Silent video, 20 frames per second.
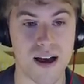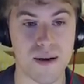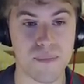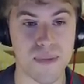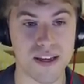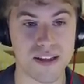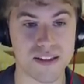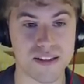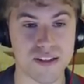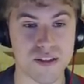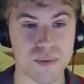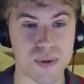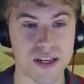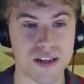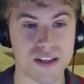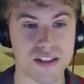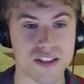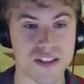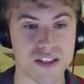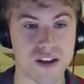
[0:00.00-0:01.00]
means we're
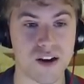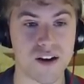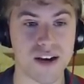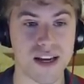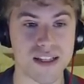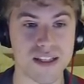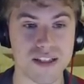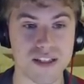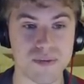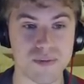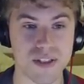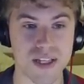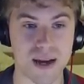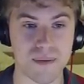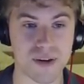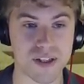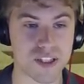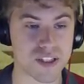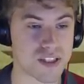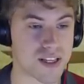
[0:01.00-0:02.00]
going to start getting some
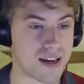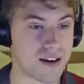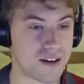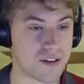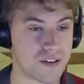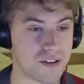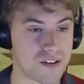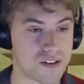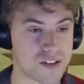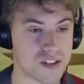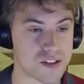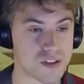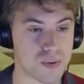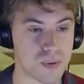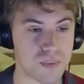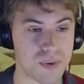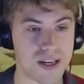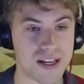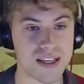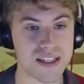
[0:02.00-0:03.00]
damage done to
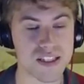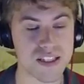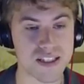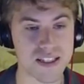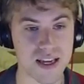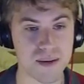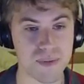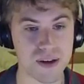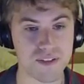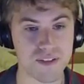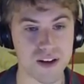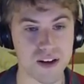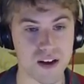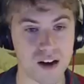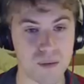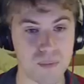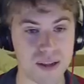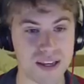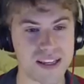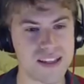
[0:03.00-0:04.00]
him. At least
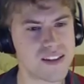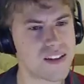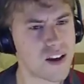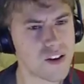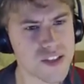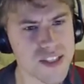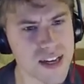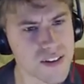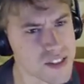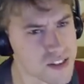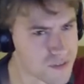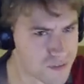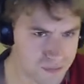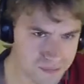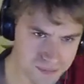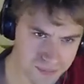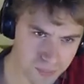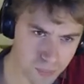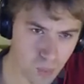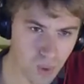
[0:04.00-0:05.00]
semi-reliably. He goes out into...
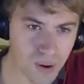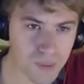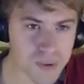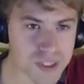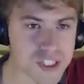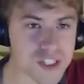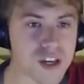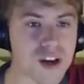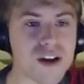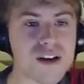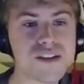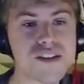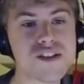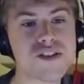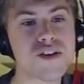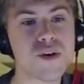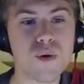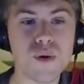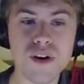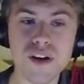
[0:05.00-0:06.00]
Why would you go out into
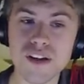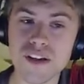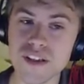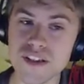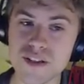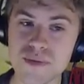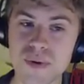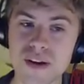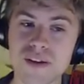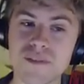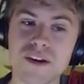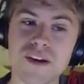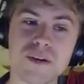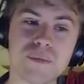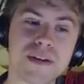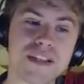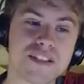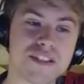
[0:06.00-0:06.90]
Tornadus when I'm going to be